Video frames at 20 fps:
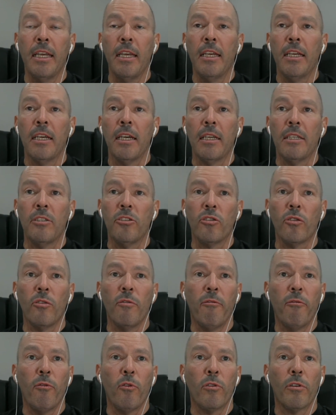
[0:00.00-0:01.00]
and so
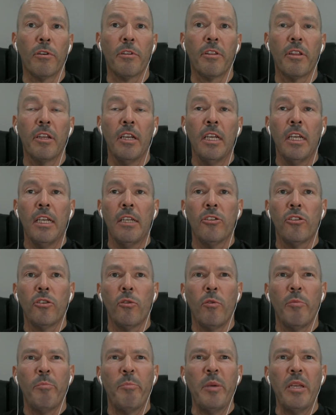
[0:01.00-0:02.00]
forth.
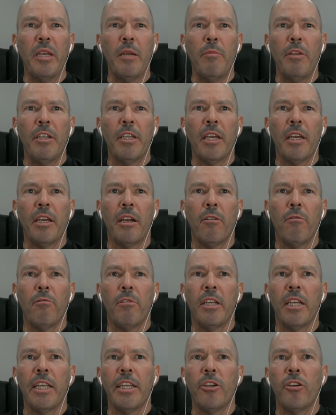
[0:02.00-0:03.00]
So we've been able to get a
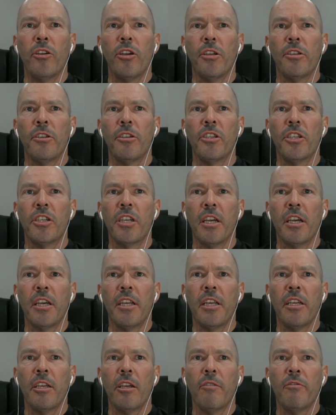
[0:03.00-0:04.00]
really good
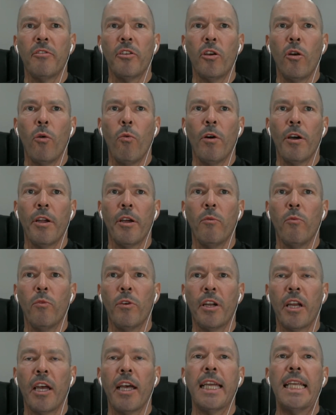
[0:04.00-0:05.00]
understanding of, what
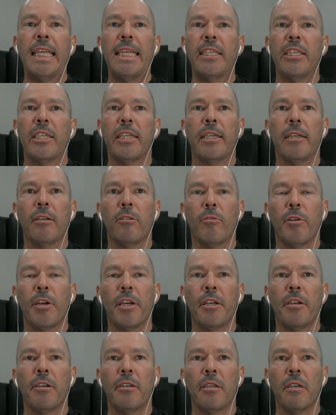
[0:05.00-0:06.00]
a highly skilled
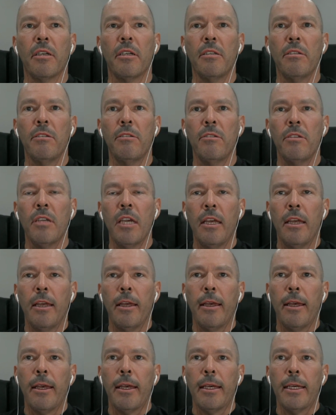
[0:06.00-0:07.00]
rider does.
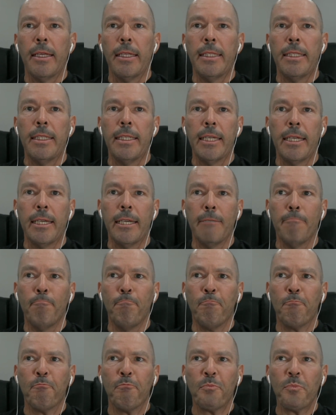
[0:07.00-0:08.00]
And
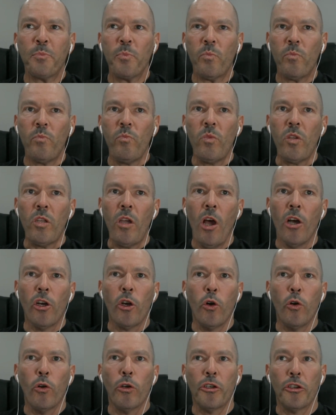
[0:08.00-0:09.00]
of
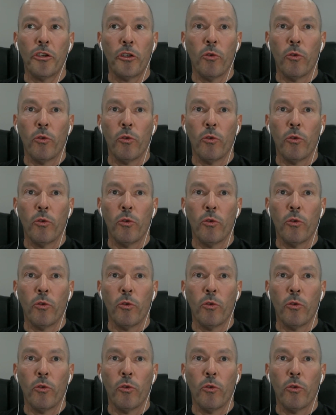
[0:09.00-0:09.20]
course,